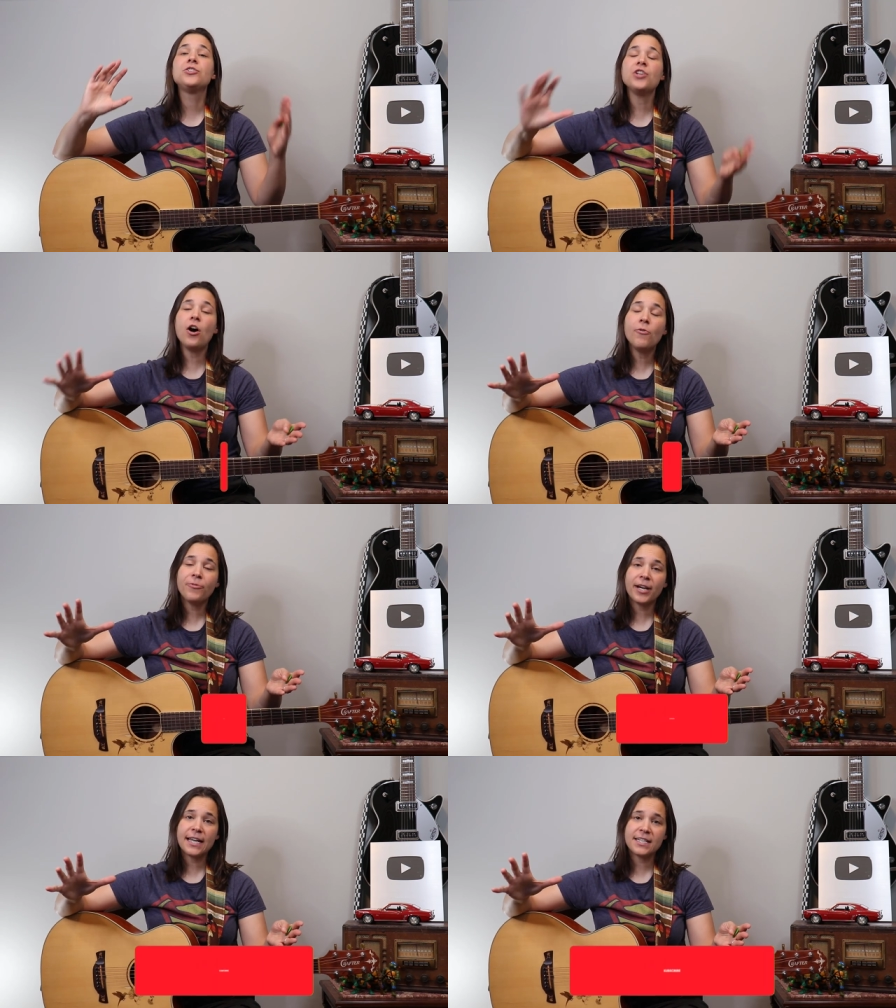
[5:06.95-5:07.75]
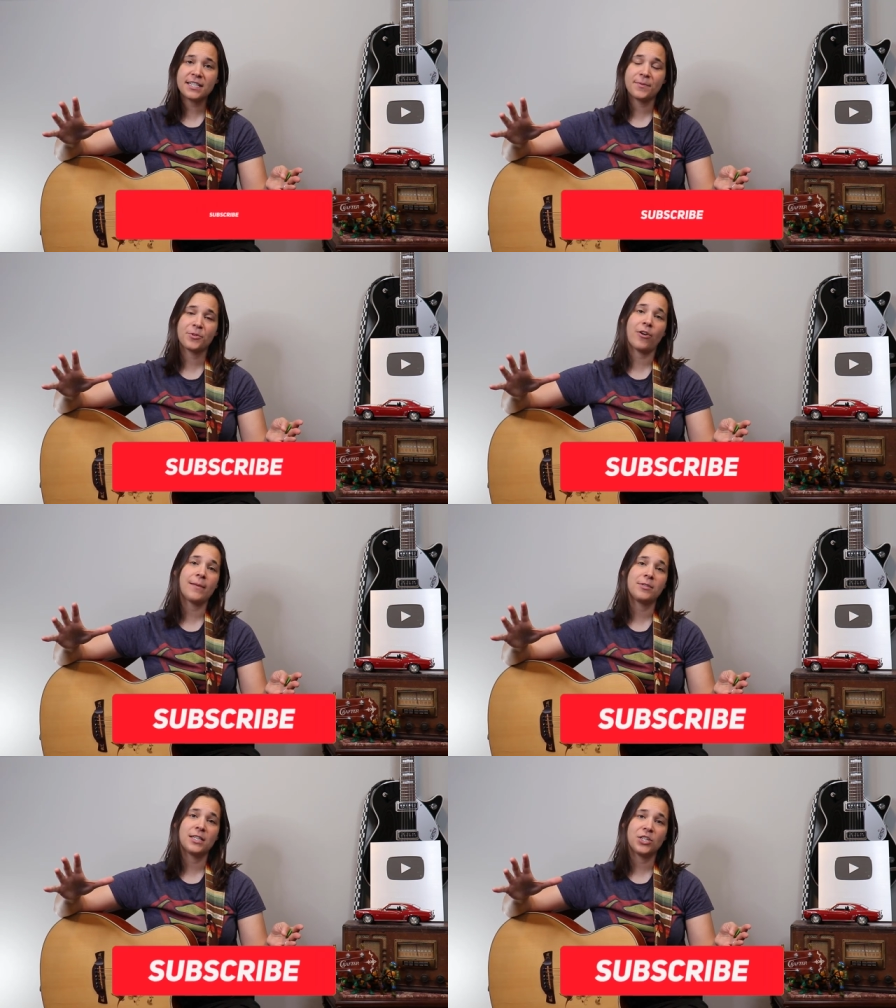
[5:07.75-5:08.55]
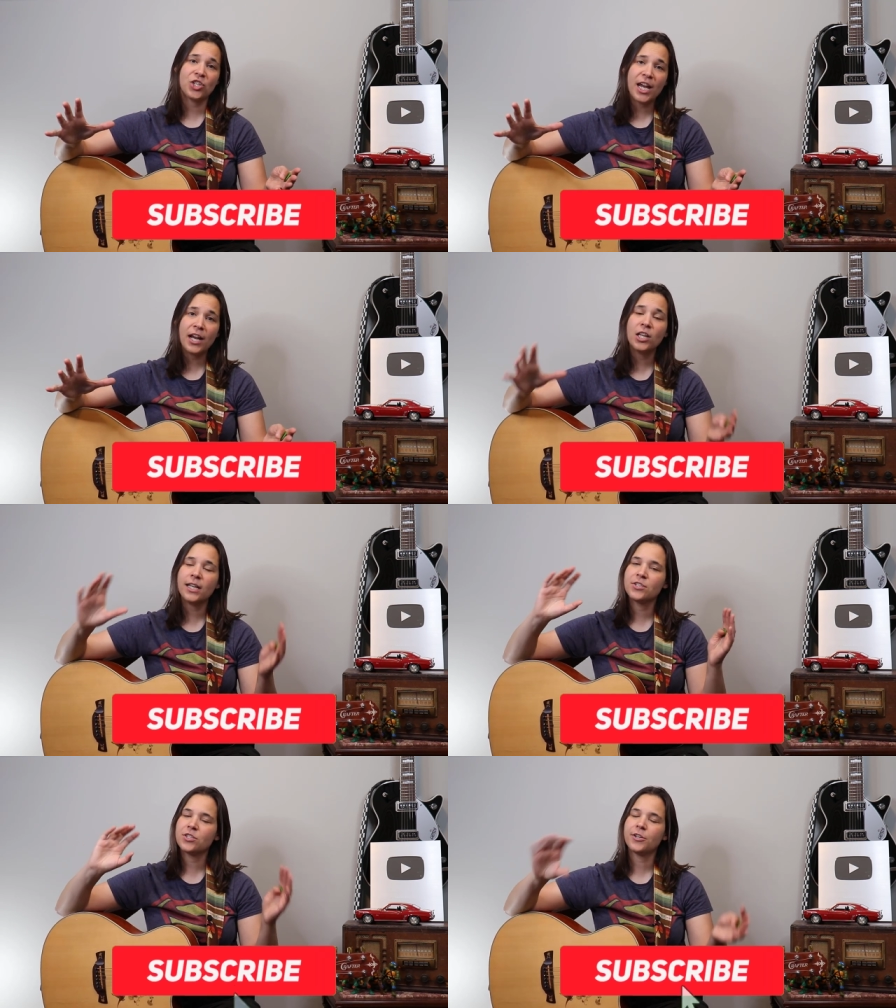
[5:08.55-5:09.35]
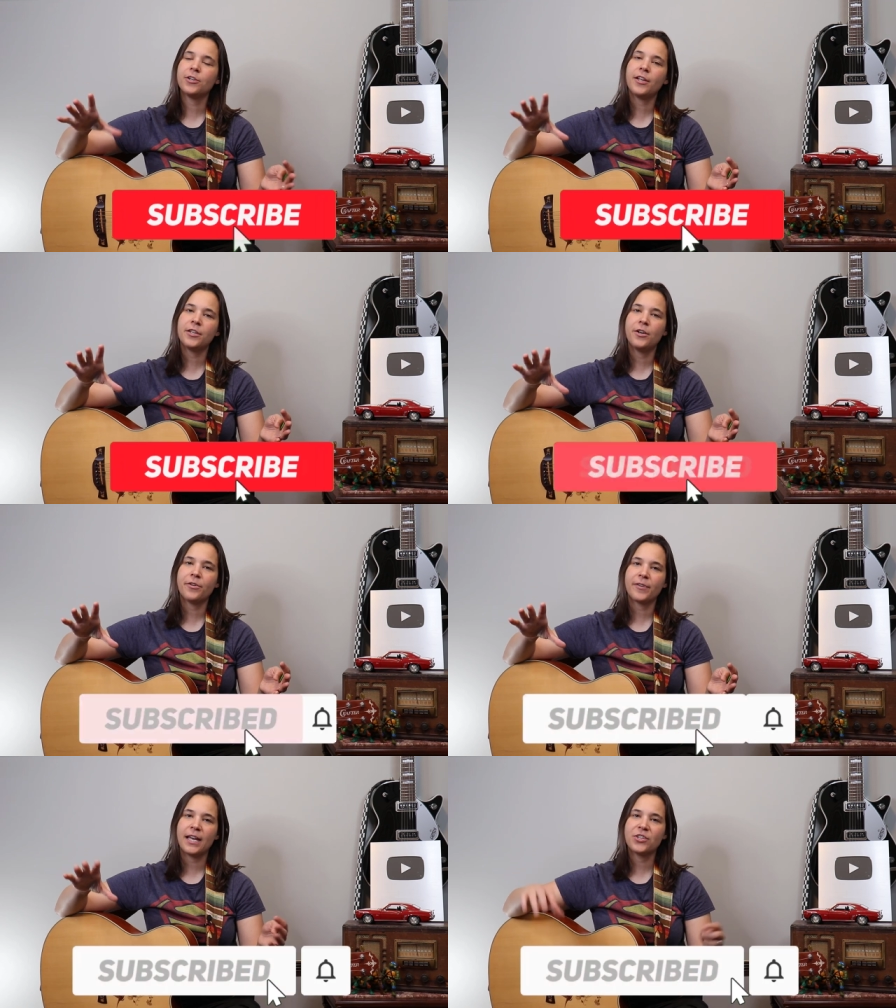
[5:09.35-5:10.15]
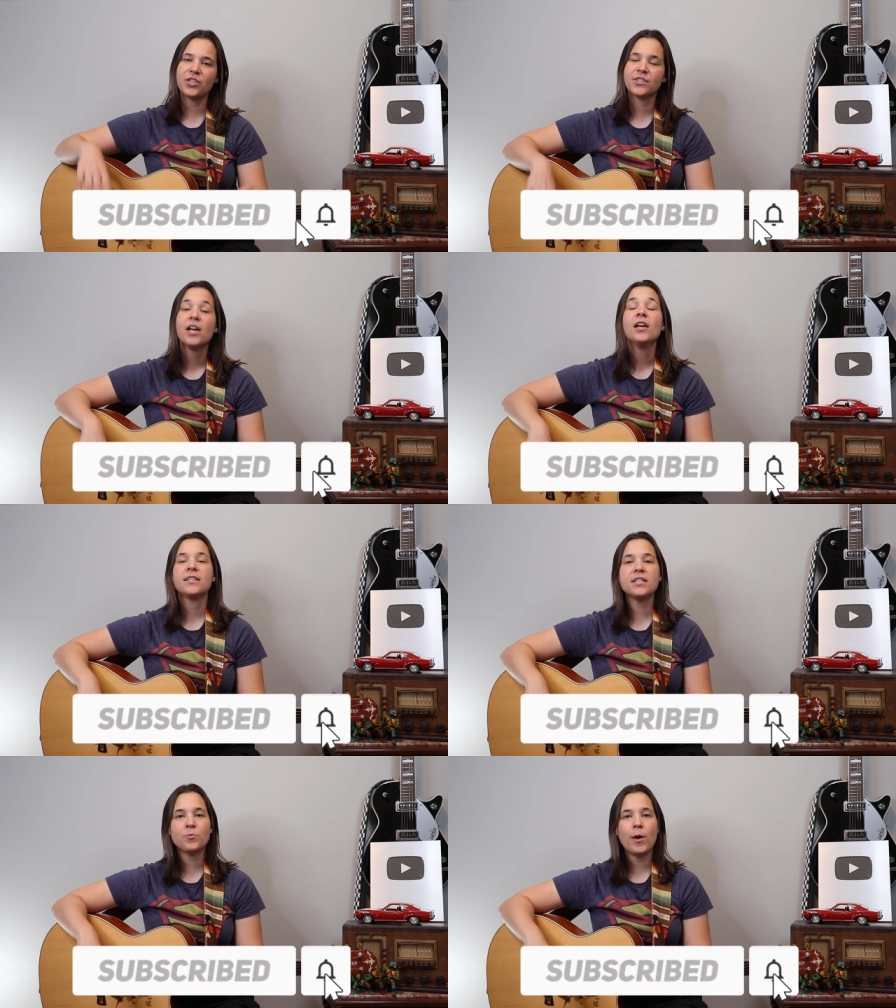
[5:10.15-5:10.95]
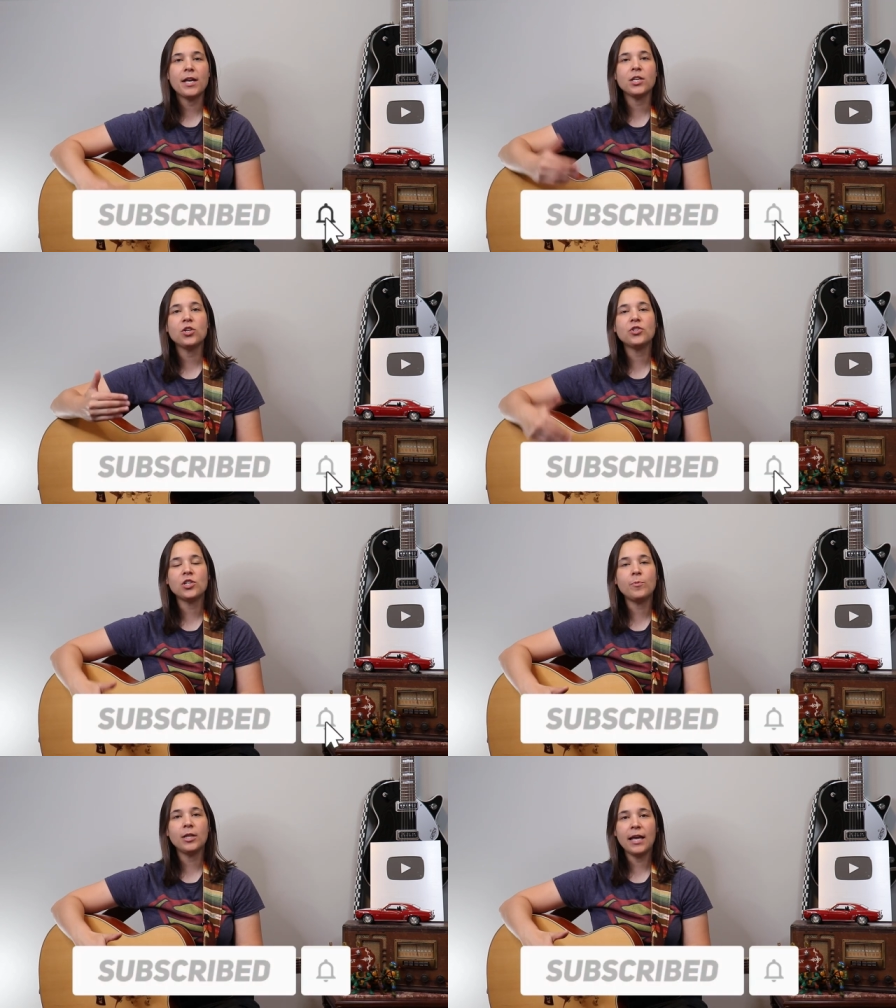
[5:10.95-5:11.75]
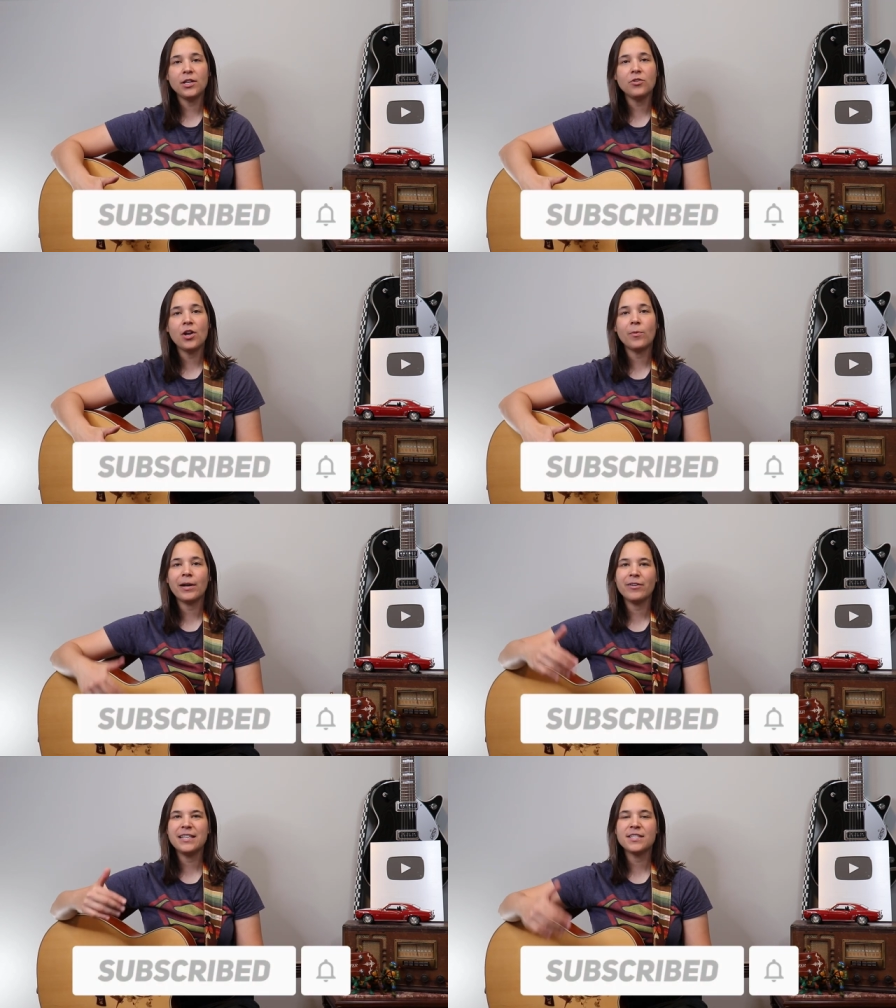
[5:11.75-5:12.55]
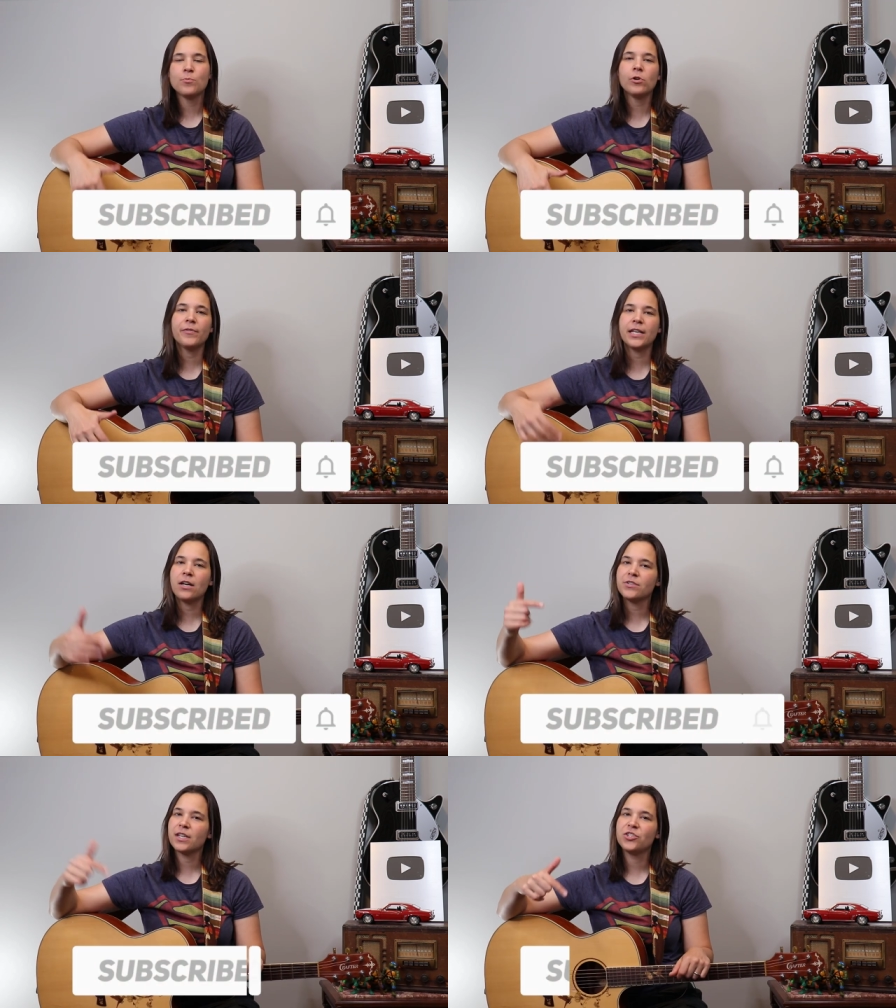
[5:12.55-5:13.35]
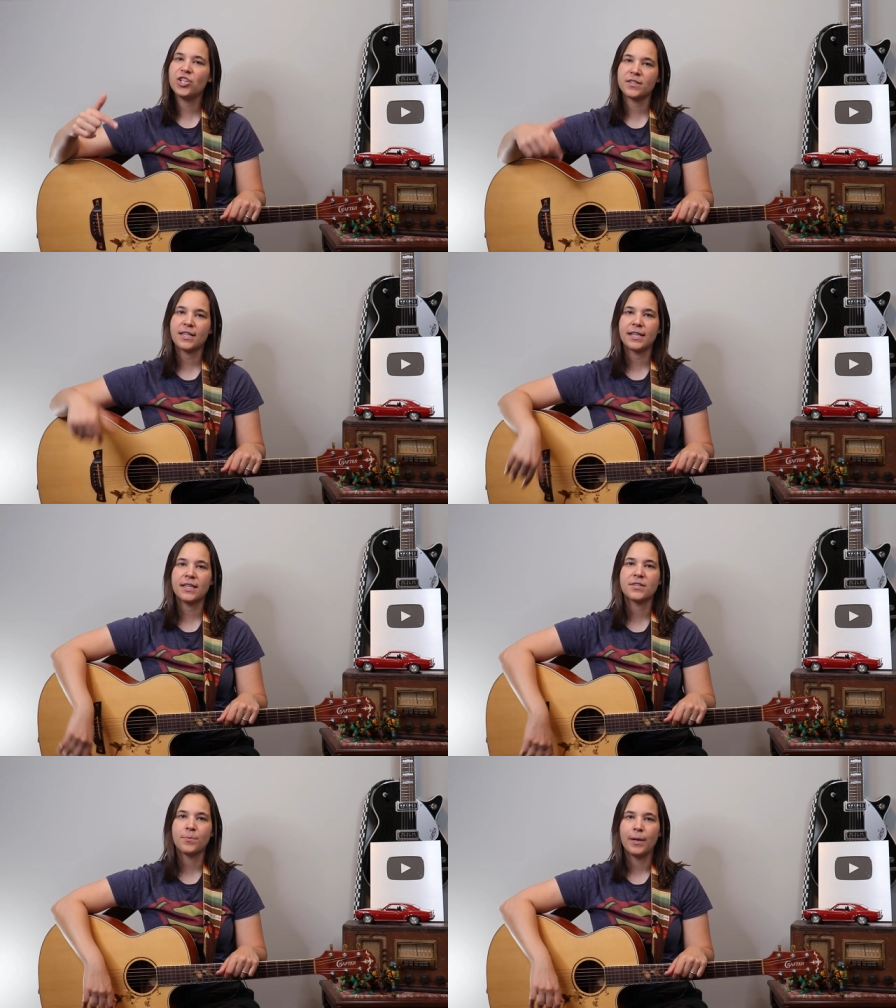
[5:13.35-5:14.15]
Don't forget to subscribe to the channel and turn on the notifications. This way, YouTube will let you know when I release more videos just like this